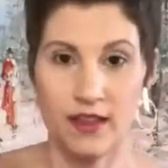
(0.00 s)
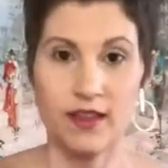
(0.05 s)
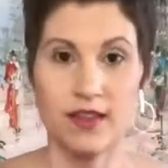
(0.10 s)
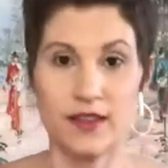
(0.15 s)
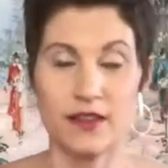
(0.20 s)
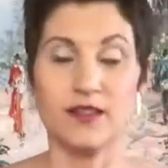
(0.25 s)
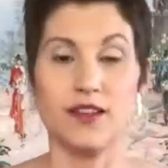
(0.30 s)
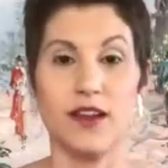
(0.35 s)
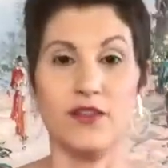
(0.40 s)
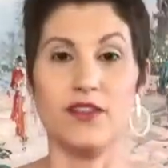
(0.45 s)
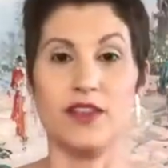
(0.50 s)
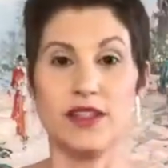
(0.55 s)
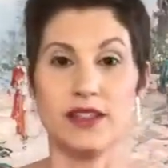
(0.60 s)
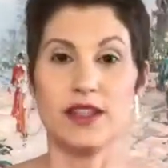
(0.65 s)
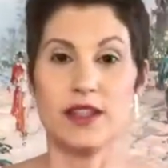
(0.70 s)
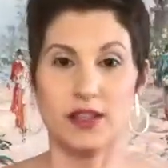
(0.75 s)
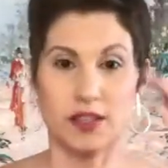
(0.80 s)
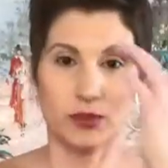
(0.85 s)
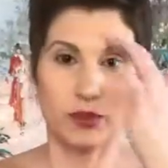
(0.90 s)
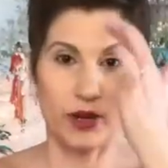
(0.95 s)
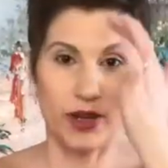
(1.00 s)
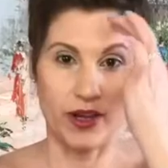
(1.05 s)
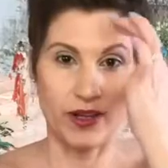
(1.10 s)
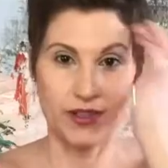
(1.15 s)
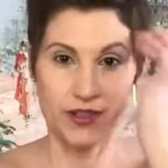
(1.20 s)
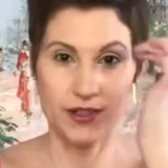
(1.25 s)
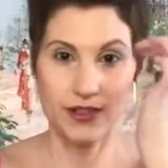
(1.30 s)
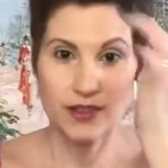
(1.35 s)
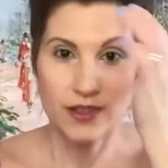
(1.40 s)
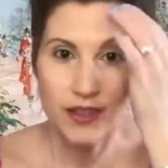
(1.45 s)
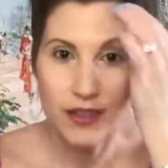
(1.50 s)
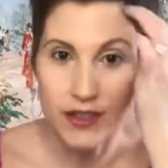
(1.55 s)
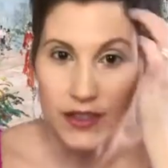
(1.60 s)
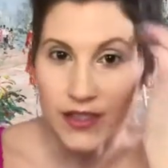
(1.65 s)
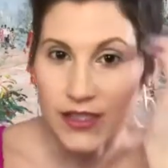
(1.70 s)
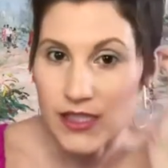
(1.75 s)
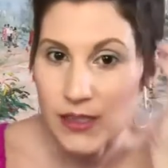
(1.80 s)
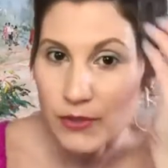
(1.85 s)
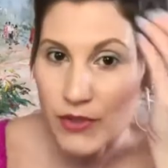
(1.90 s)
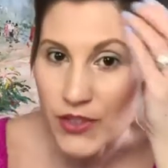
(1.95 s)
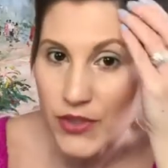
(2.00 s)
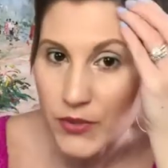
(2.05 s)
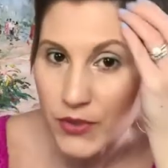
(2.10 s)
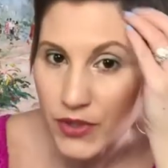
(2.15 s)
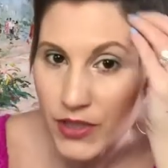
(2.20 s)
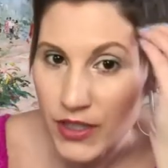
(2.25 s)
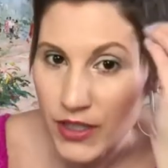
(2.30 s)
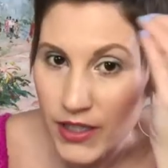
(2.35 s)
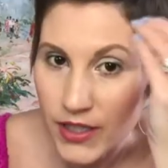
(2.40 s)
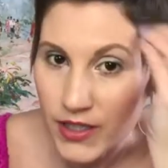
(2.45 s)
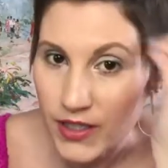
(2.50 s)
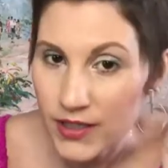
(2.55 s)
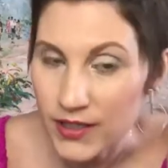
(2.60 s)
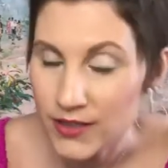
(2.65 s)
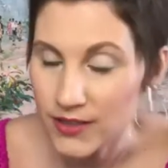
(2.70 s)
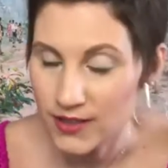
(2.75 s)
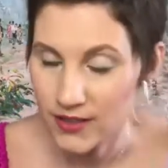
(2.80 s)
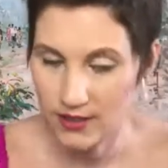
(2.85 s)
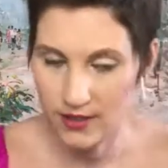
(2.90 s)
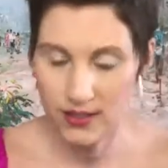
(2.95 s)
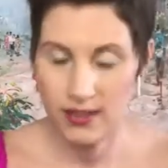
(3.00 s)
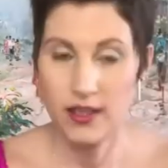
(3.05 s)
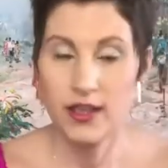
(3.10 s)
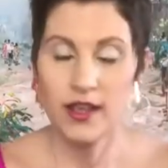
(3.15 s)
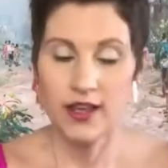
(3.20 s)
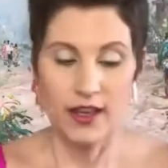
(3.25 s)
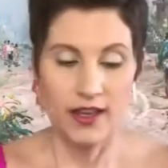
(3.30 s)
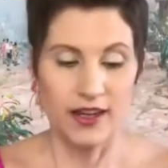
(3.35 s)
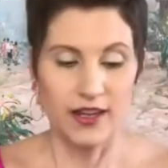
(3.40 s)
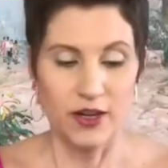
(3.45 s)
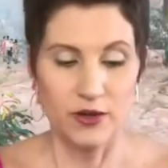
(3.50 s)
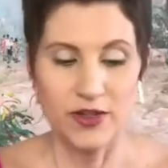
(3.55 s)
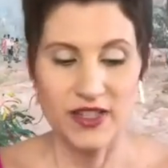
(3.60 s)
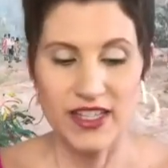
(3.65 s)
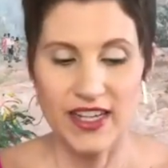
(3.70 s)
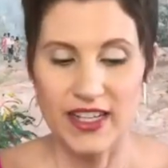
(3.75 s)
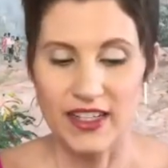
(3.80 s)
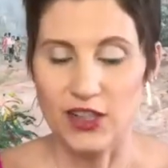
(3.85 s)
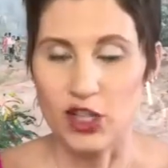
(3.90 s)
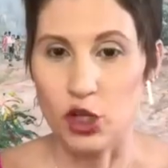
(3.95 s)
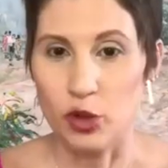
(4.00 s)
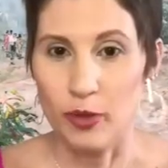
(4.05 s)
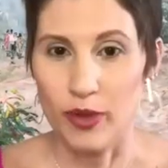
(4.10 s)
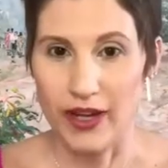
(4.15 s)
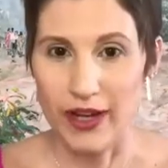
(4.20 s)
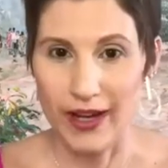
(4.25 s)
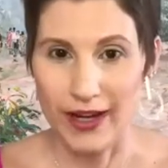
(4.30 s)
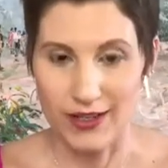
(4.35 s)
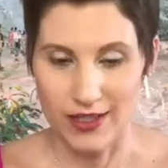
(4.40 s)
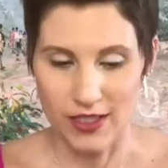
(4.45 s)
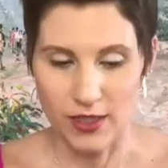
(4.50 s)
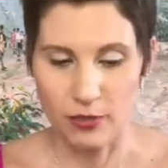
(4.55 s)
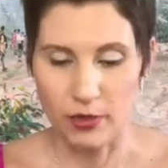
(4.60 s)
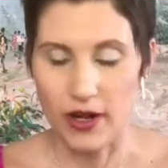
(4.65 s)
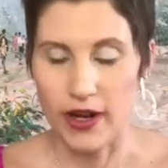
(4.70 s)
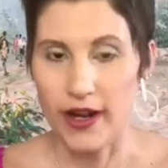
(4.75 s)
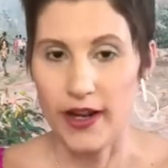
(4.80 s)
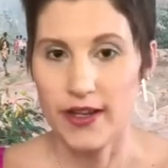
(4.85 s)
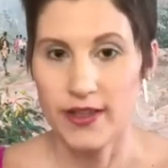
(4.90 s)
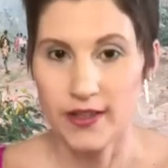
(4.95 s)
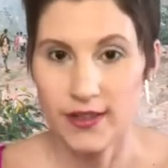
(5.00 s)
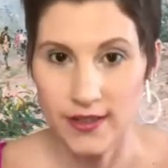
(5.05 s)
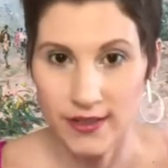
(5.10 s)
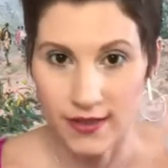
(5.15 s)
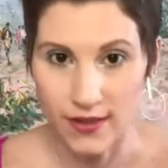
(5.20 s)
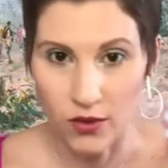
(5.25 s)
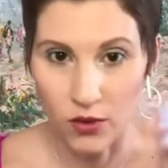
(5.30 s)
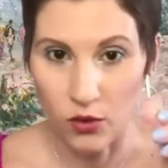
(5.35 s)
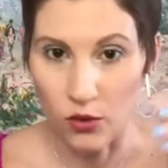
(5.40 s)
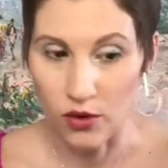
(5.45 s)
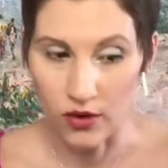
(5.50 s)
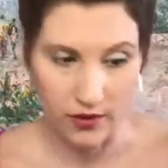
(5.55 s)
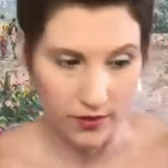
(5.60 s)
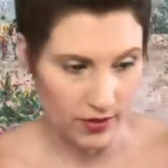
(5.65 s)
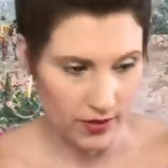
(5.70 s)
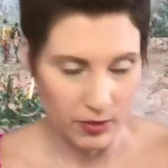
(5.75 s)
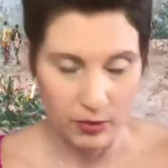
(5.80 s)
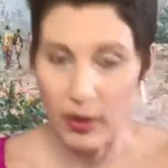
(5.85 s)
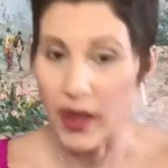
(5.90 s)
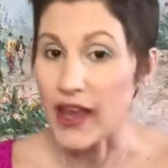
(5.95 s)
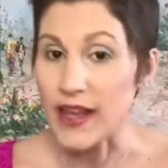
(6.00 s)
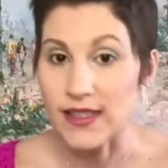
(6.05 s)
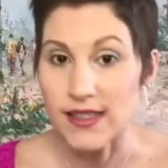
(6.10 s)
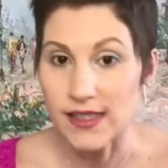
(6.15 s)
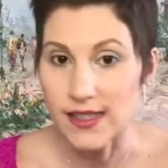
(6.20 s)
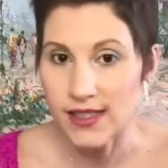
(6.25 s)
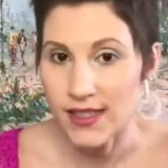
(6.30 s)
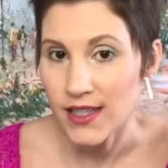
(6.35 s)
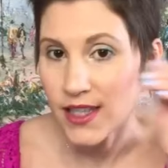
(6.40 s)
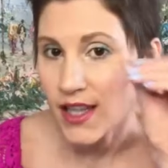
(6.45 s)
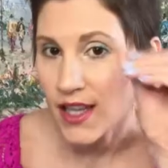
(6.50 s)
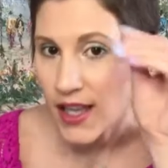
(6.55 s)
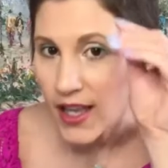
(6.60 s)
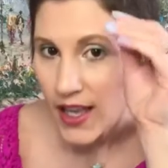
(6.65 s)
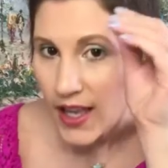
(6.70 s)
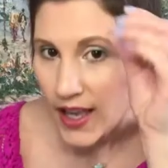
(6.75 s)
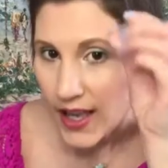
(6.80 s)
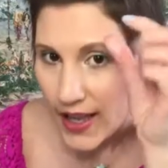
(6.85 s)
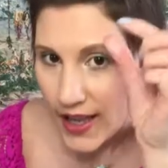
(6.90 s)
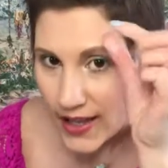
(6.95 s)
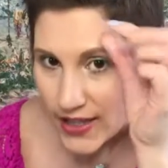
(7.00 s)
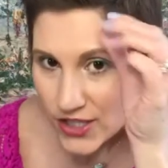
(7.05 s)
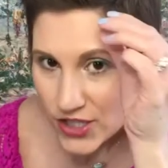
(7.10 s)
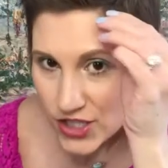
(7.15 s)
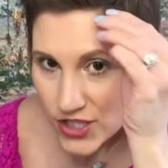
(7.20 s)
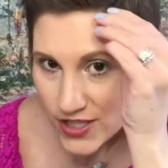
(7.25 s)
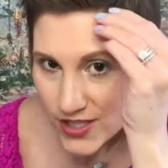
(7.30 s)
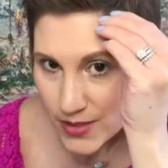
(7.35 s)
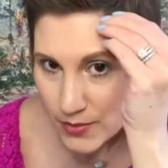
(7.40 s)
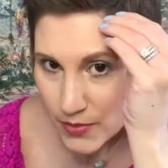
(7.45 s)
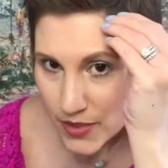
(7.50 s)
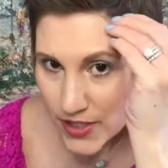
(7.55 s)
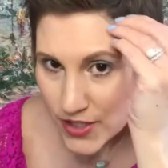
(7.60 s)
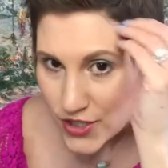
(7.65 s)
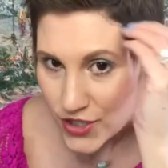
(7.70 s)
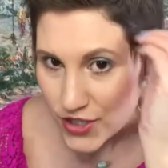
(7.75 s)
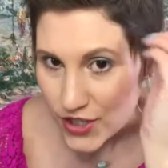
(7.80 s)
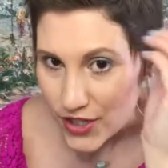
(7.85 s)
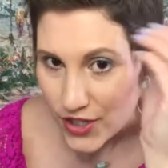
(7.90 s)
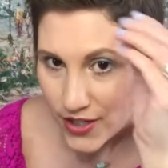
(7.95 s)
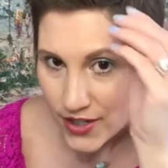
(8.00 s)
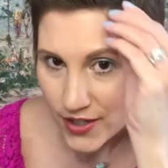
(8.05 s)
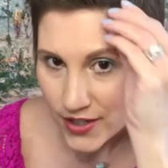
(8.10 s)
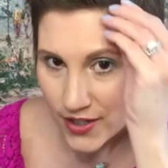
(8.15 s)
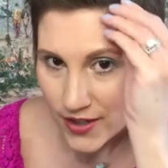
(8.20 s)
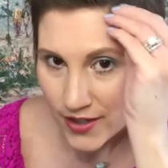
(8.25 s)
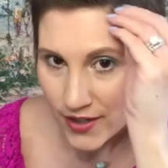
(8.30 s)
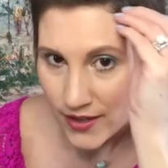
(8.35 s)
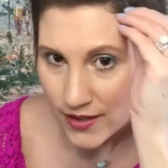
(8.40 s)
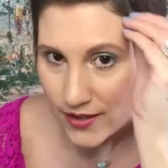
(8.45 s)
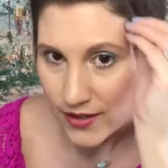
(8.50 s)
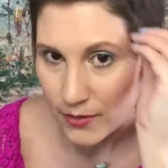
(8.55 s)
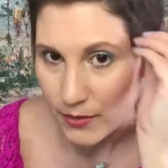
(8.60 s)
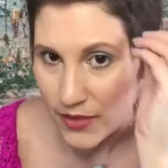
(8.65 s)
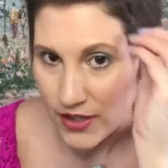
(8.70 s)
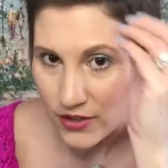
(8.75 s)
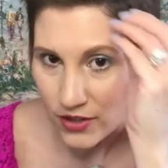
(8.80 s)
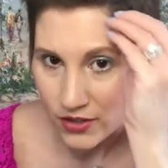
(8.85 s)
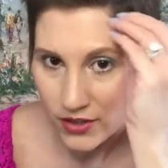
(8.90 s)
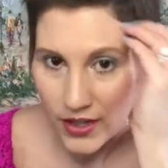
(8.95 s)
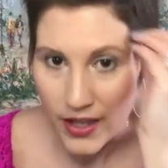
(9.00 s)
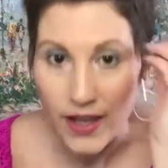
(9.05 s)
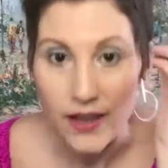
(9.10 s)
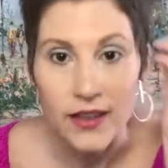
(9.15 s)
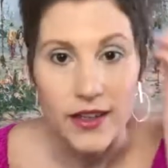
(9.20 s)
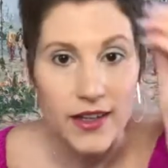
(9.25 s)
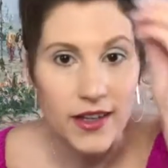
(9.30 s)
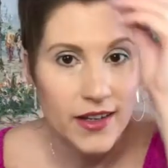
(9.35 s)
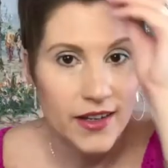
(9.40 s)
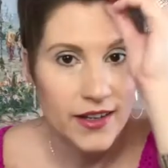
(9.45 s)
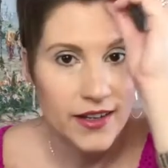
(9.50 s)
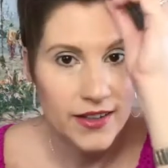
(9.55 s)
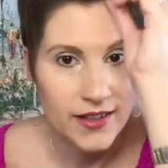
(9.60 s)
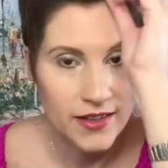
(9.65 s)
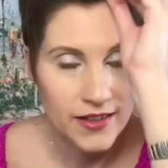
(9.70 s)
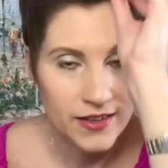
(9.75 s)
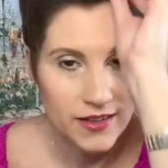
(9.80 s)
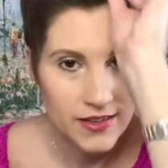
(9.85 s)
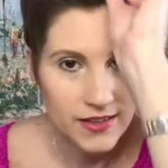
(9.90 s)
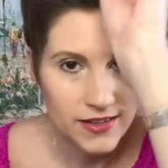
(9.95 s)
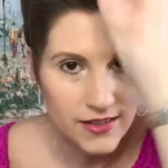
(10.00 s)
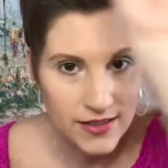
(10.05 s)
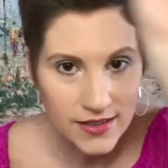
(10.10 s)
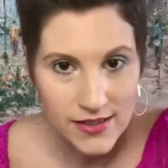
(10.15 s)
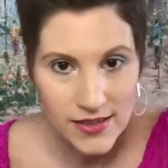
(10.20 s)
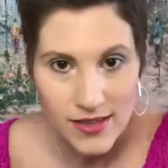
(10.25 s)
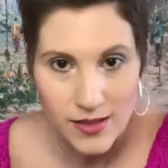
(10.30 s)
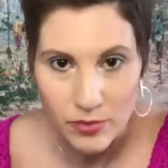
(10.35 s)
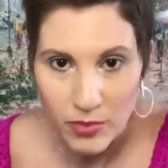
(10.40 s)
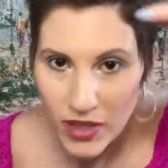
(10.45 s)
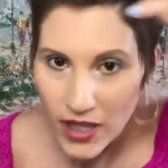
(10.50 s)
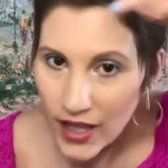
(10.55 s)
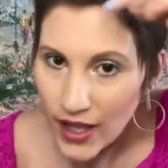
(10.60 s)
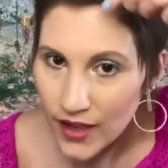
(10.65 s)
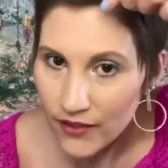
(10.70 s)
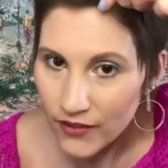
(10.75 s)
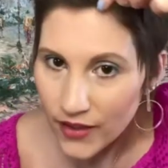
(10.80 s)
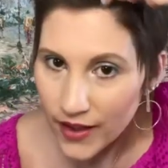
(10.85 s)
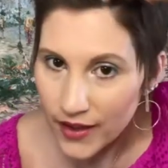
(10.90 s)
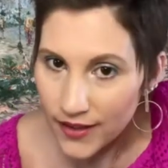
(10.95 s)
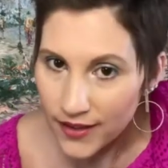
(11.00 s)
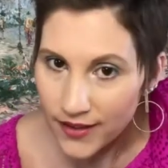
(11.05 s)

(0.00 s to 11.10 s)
Love this hairspray, and it smells really good. I always take a little bit of hairspray or the paste and just make sure that my little cowlick is behaving.